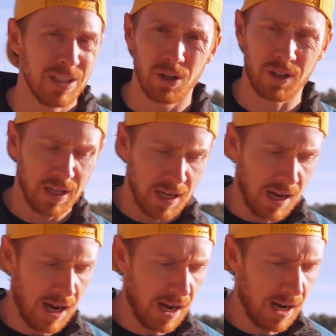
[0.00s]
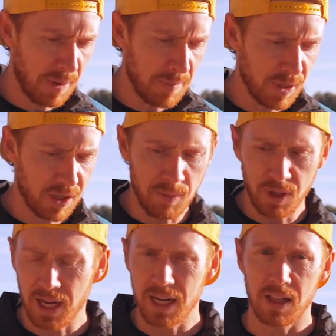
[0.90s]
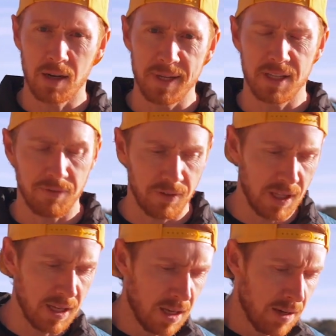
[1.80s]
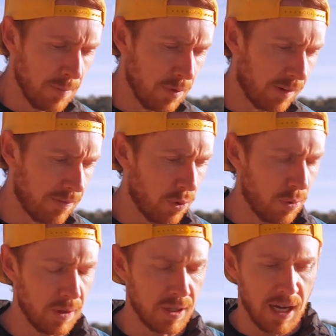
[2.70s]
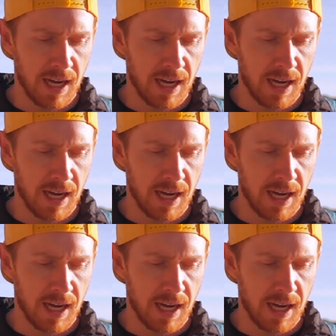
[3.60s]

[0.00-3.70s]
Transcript: look, I might be communicating a little bit differently moving forward.